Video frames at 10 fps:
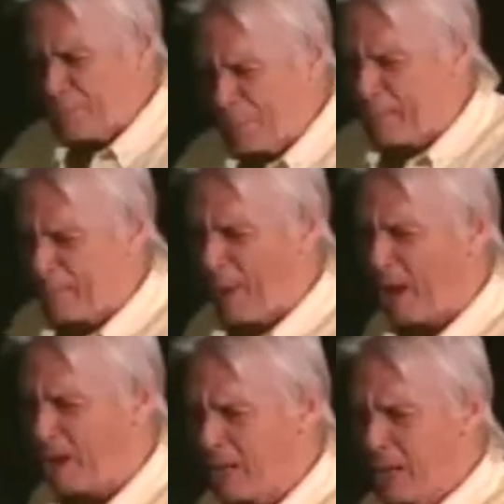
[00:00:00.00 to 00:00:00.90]

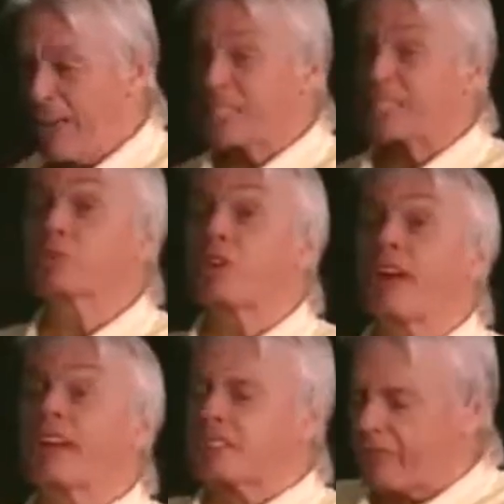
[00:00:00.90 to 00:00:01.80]
people, there's some great
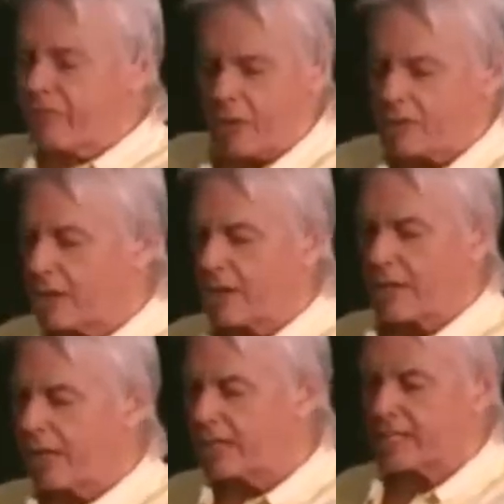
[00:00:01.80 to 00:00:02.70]
stuff goes on the
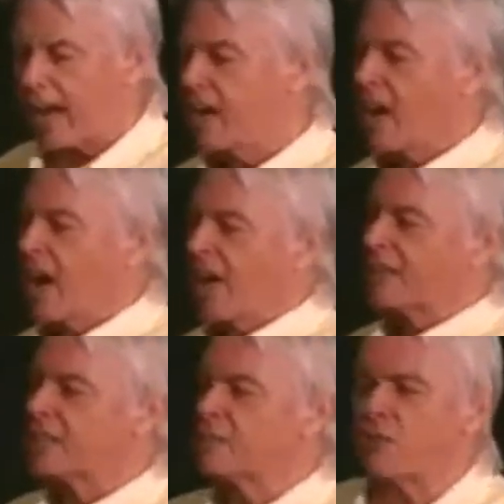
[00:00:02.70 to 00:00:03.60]
internet, and there's
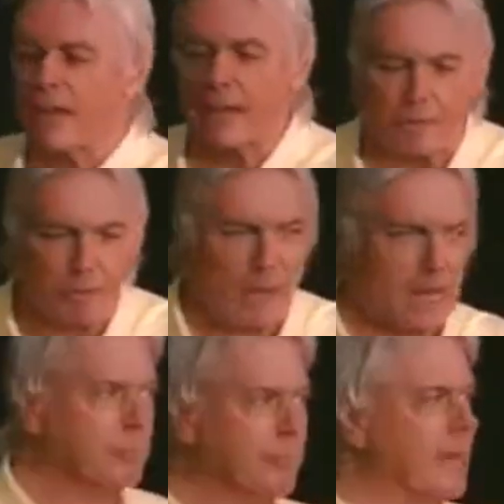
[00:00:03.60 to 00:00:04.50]
some great
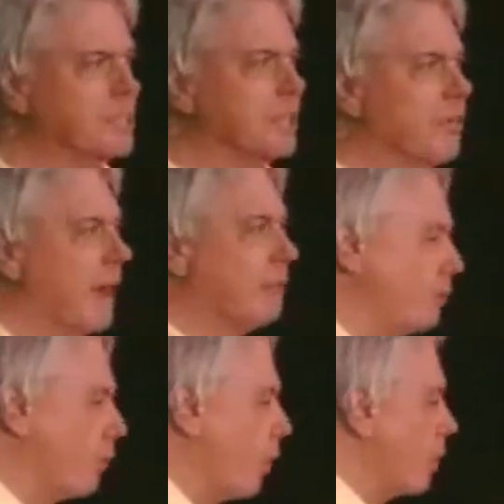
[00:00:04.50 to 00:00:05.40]
information passed around
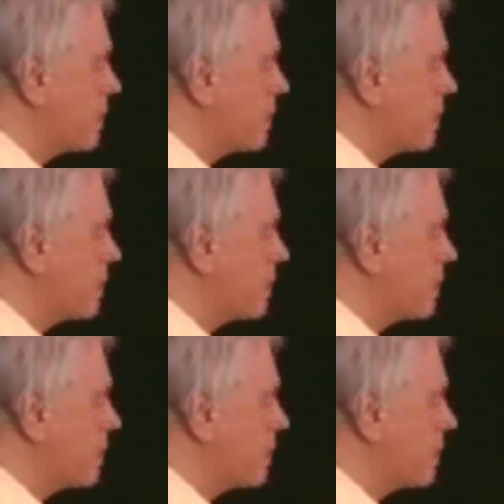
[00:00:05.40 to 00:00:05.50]
forums,